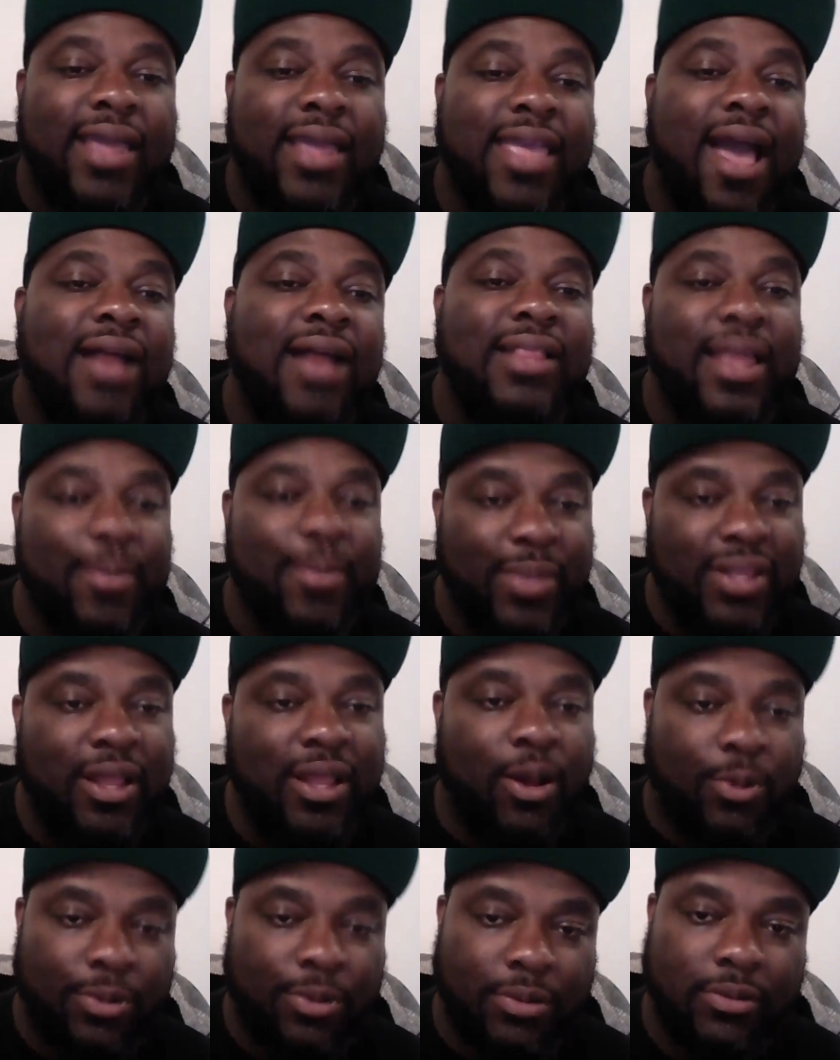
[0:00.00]
y'all let me
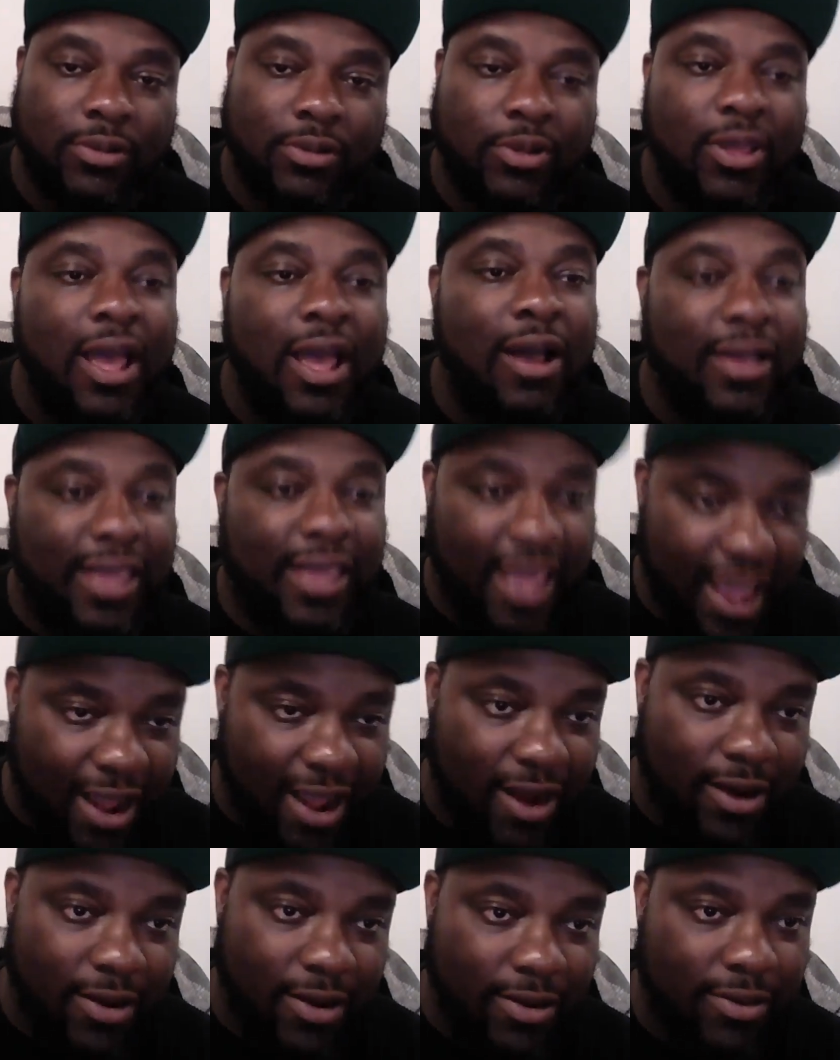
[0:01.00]
know. Do y'all
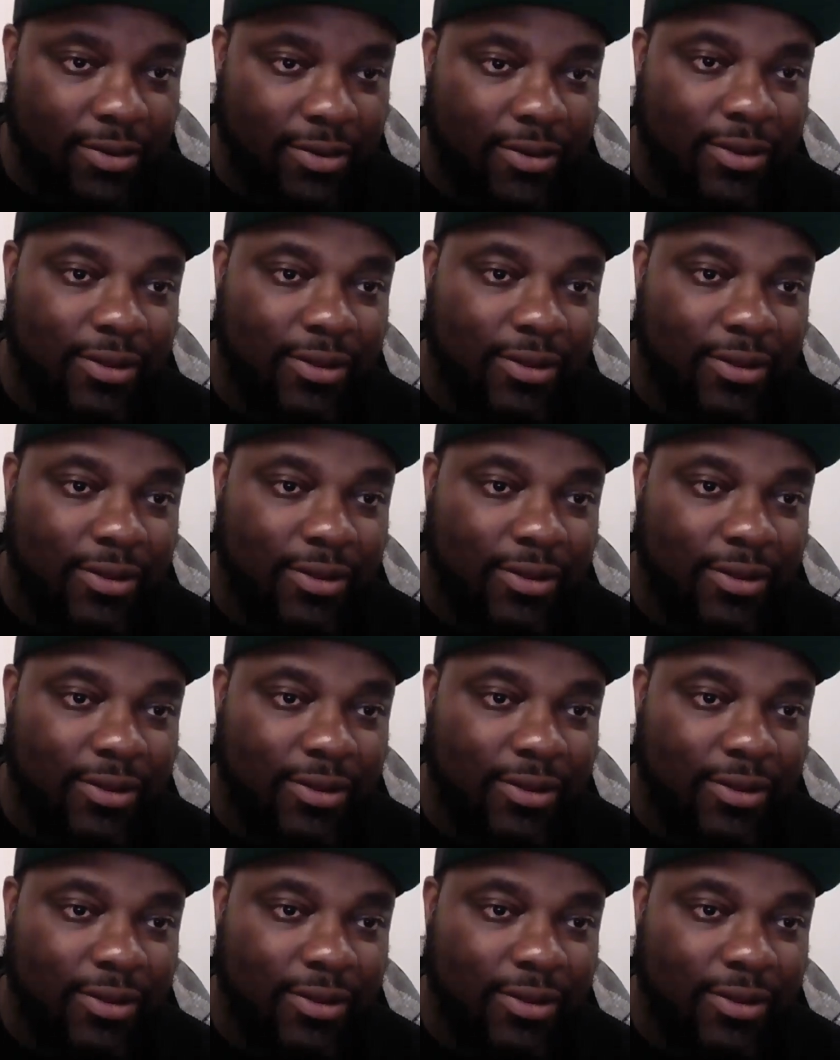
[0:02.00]
care?